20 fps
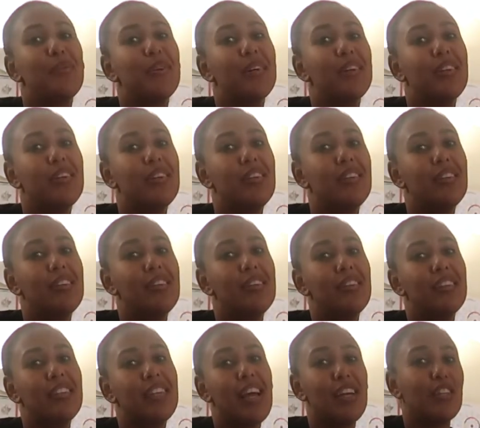
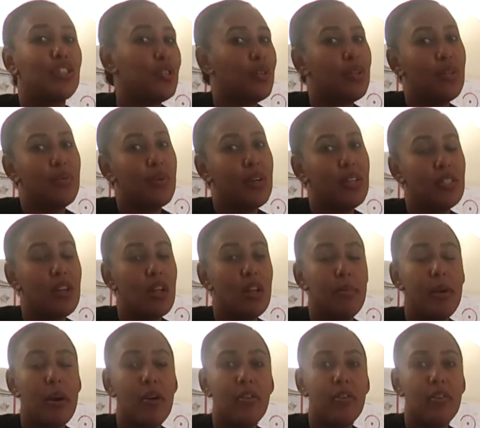will, show you what it's all
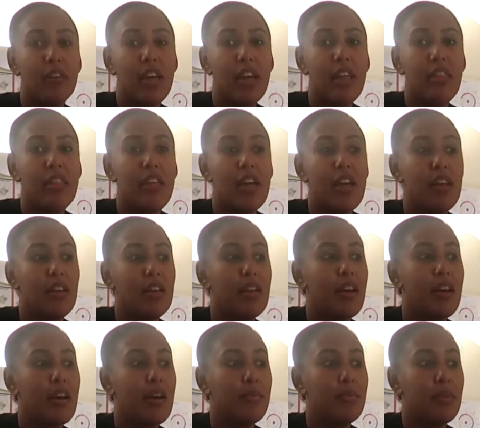about and then
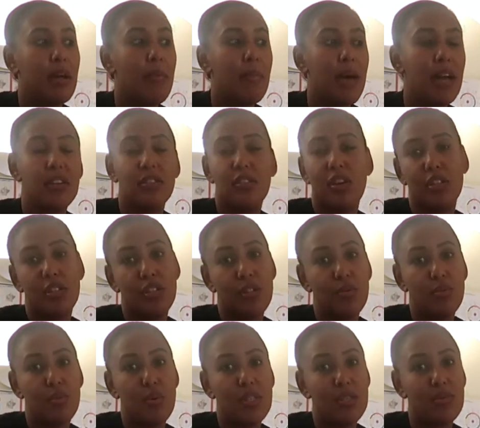come back and talk to
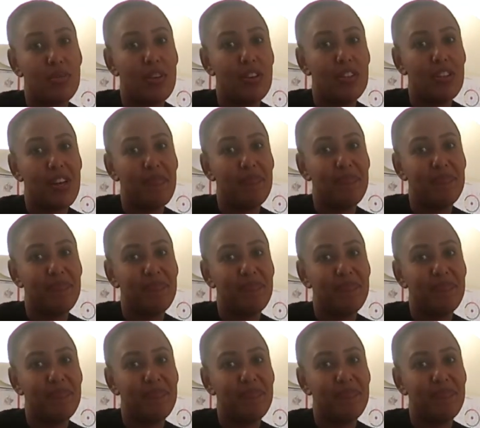you once we're all done.